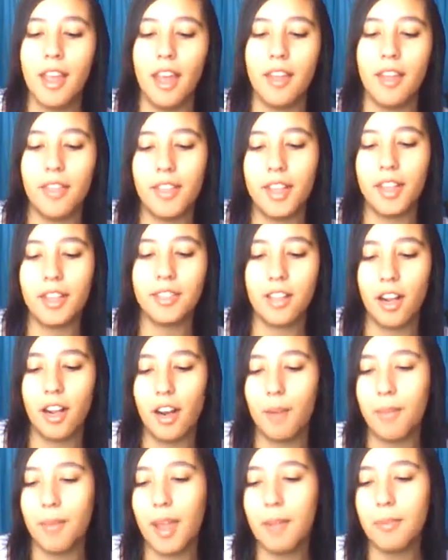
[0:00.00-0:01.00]
And these
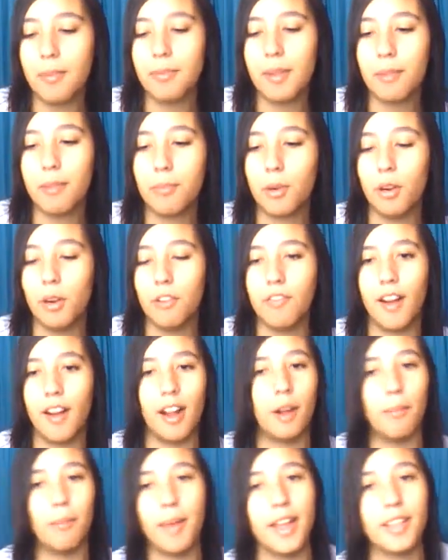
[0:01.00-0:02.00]
are Papermate
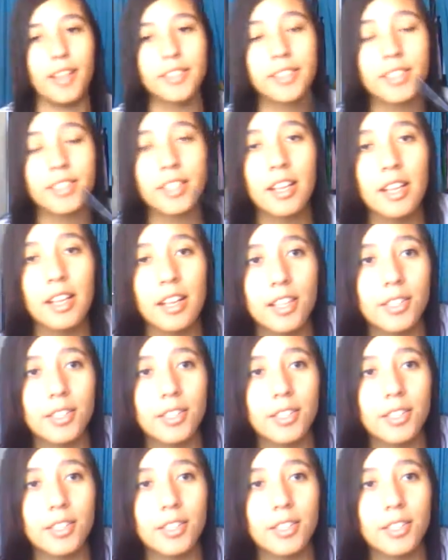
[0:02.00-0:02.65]
profile pens.